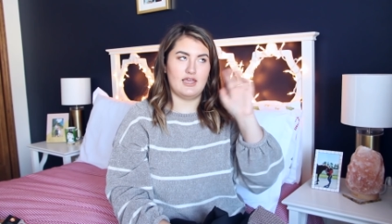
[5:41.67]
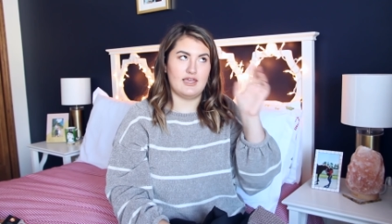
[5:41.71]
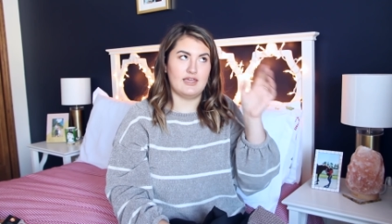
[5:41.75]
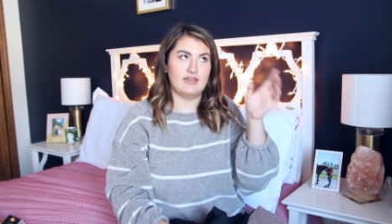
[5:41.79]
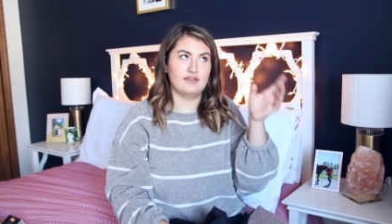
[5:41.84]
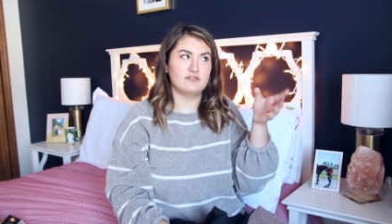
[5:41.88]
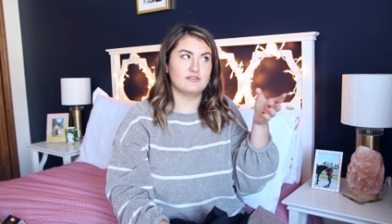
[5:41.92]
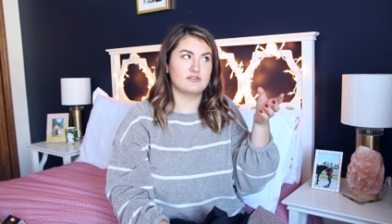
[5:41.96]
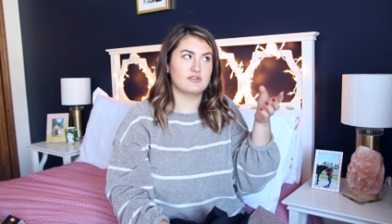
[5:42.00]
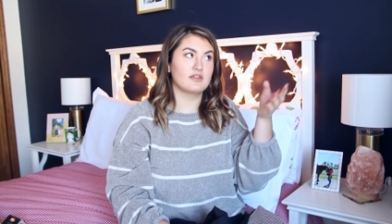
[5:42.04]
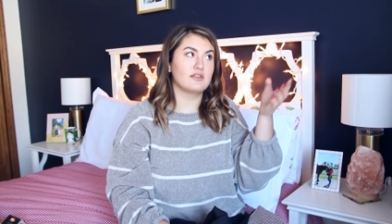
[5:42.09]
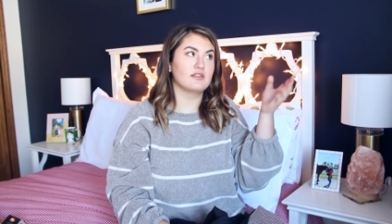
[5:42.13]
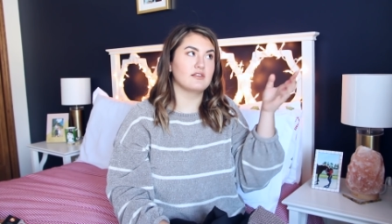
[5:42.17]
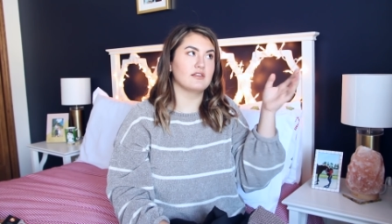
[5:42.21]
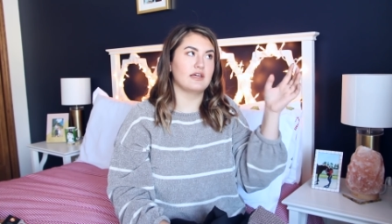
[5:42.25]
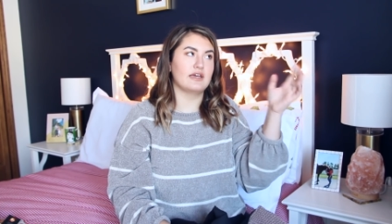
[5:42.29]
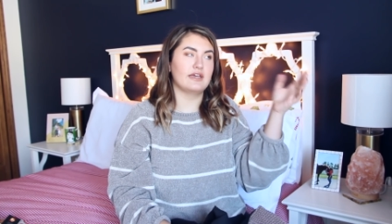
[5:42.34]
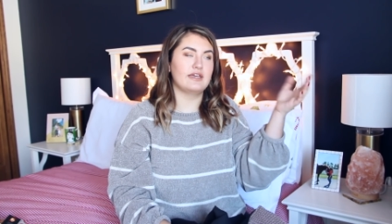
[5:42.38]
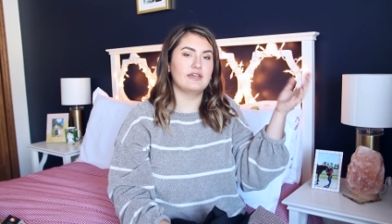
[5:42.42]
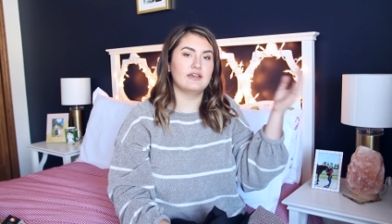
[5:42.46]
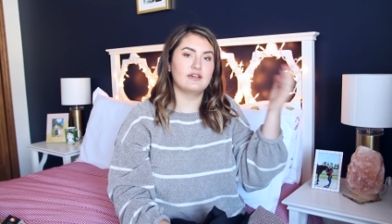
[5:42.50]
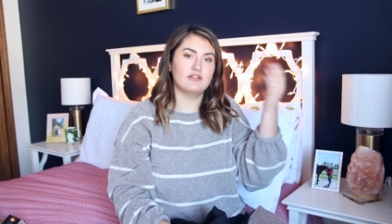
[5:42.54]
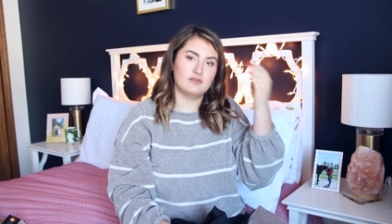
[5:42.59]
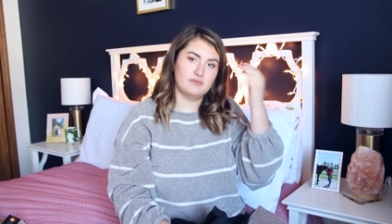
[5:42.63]
8
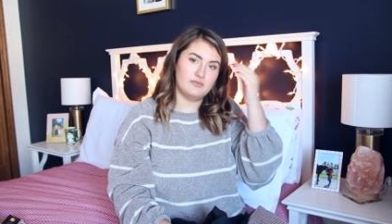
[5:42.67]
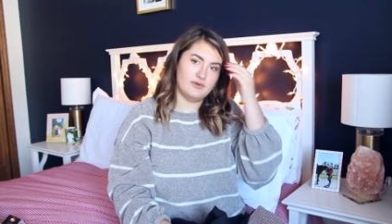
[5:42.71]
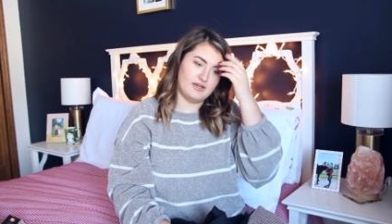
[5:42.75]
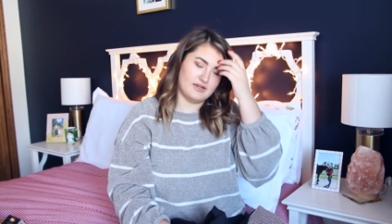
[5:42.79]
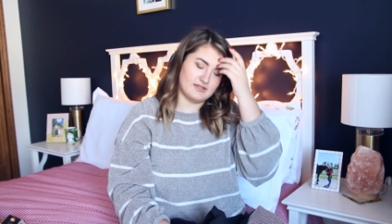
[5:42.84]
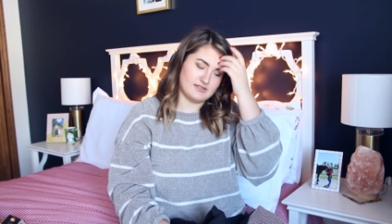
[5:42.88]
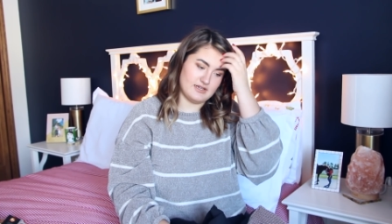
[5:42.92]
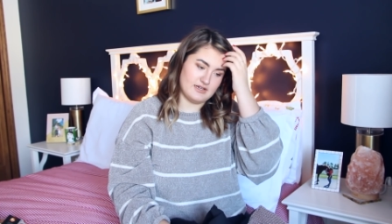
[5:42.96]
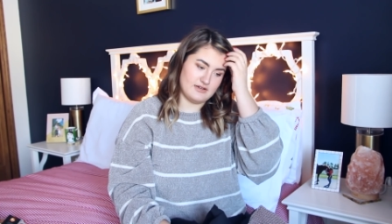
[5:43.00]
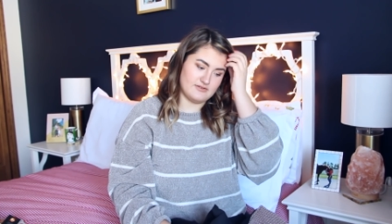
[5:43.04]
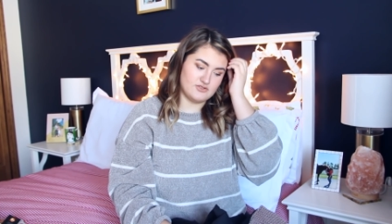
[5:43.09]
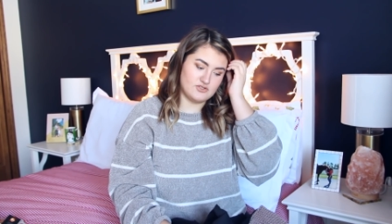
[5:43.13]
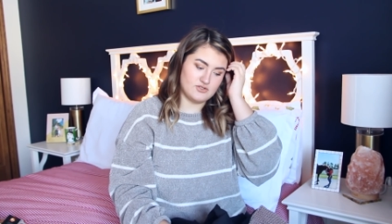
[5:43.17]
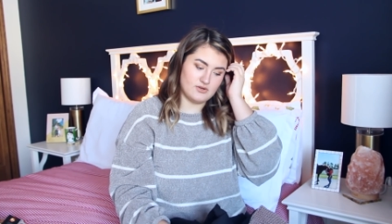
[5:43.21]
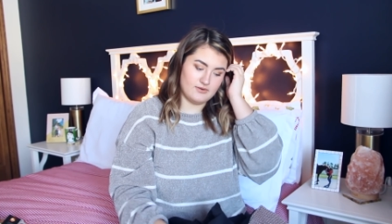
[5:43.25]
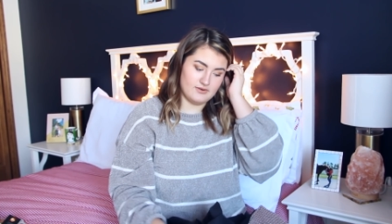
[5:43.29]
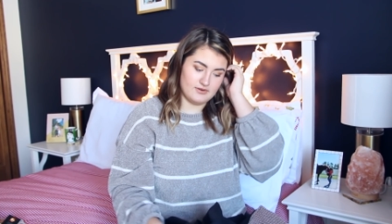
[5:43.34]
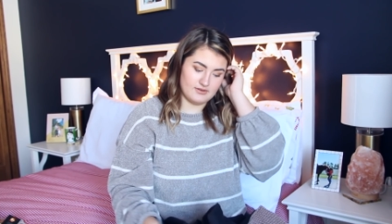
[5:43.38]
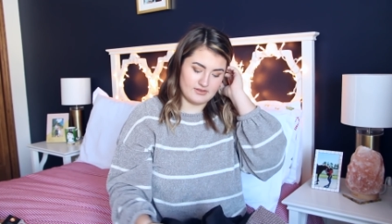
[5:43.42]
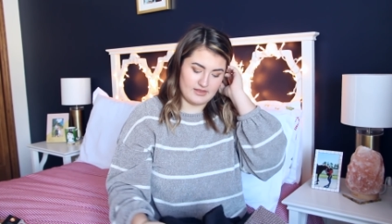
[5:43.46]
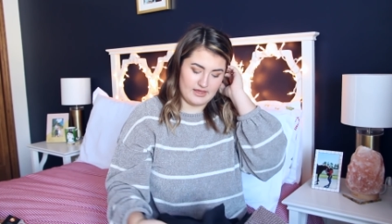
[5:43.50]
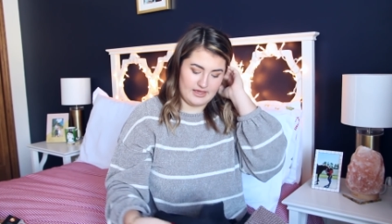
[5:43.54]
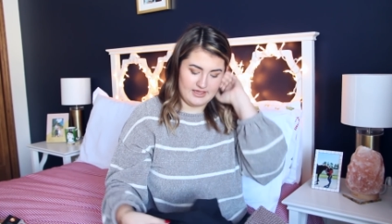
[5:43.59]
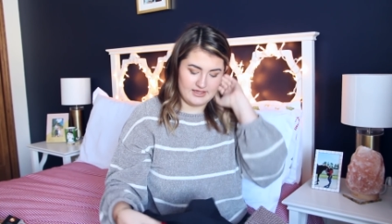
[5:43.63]
length because I have
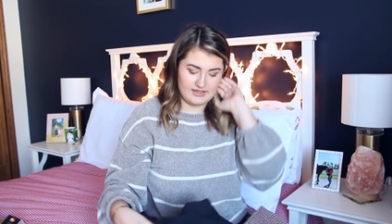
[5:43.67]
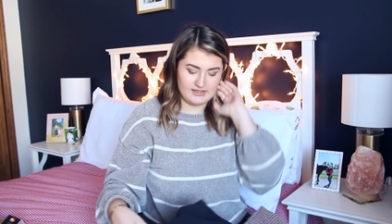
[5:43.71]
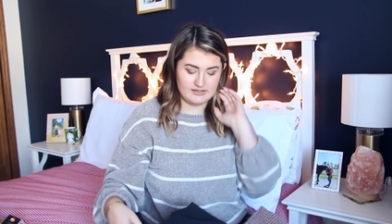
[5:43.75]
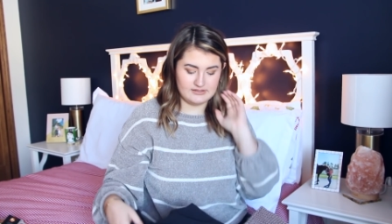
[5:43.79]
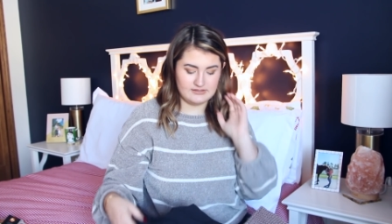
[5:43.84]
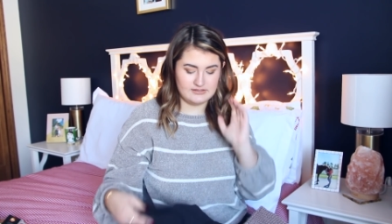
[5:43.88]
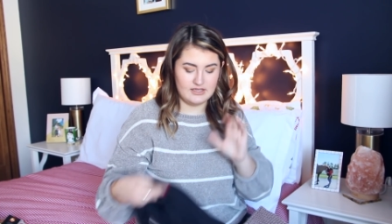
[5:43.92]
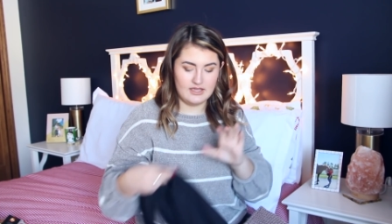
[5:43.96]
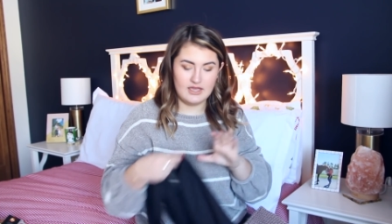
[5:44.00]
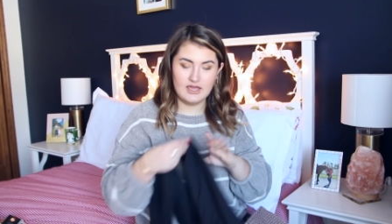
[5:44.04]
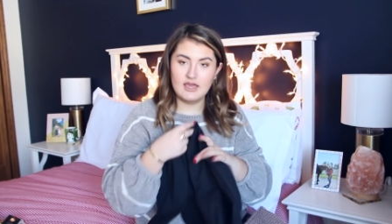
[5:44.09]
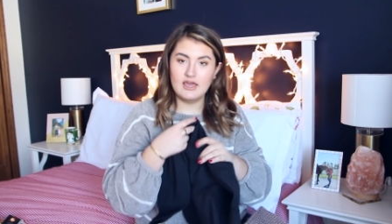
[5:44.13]
shorter legs.